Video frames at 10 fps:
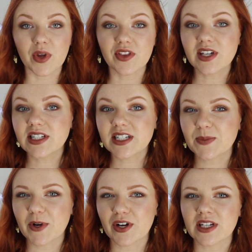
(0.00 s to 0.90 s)
But these
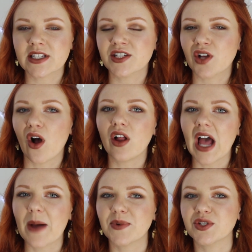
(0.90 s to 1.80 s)
experiences all
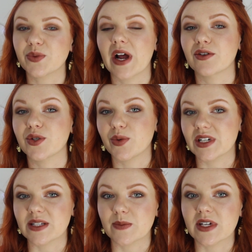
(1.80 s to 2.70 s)
happened around
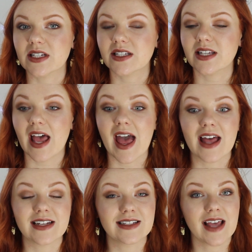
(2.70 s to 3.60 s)
Christmas,
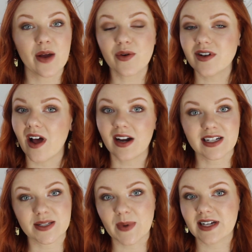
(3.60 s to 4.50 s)
and they were not
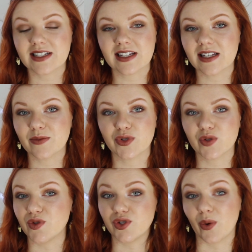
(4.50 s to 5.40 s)
expecting them
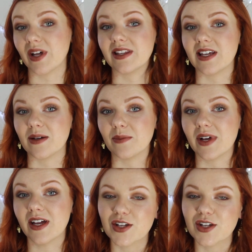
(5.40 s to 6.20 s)
to join them.